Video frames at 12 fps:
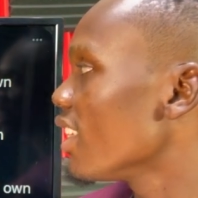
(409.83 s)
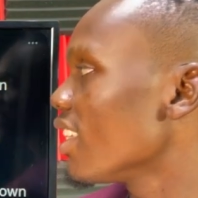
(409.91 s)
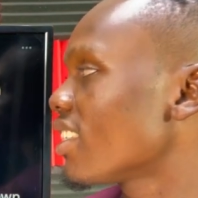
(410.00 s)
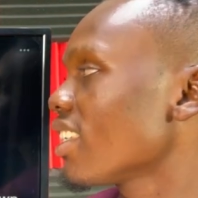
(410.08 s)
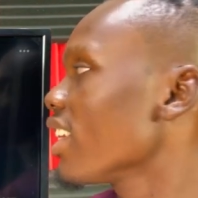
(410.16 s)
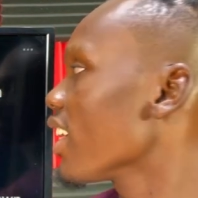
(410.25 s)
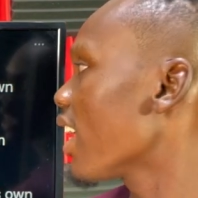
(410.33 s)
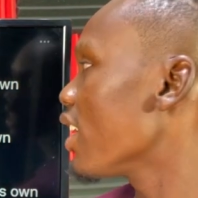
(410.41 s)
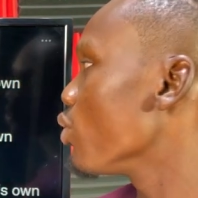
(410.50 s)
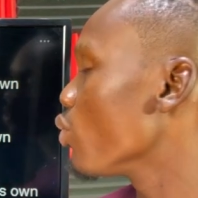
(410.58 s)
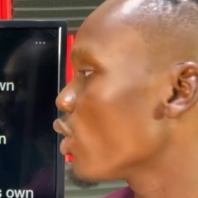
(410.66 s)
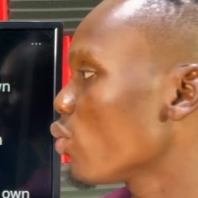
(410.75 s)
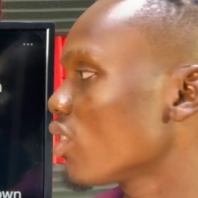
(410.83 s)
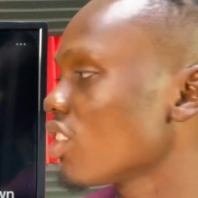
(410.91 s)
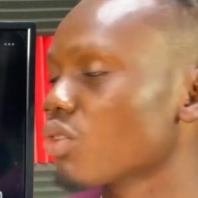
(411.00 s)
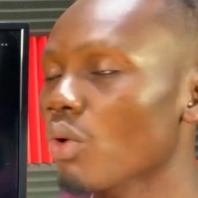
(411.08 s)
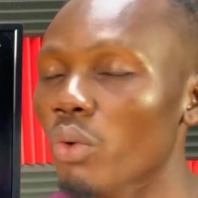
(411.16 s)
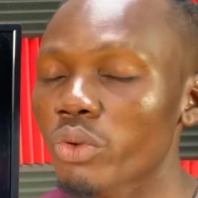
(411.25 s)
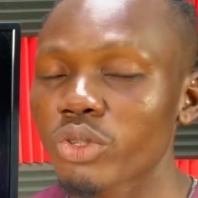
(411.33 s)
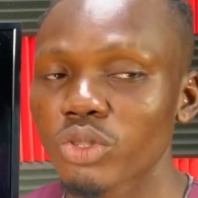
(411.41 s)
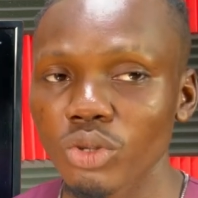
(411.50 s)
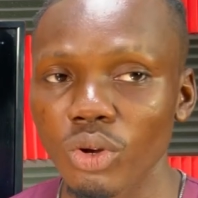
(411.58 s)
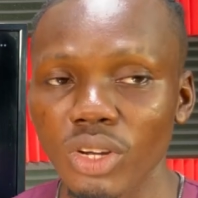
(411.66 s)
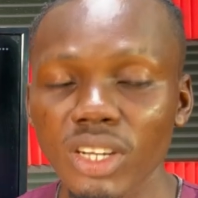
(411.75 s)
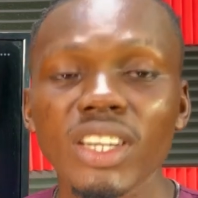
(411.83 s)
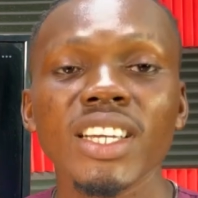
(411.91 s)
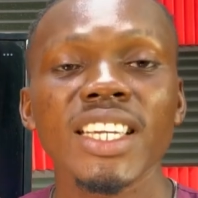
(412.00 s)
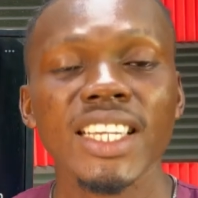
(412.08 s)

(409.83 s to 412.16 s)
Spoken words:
They said he can't do it with his own song.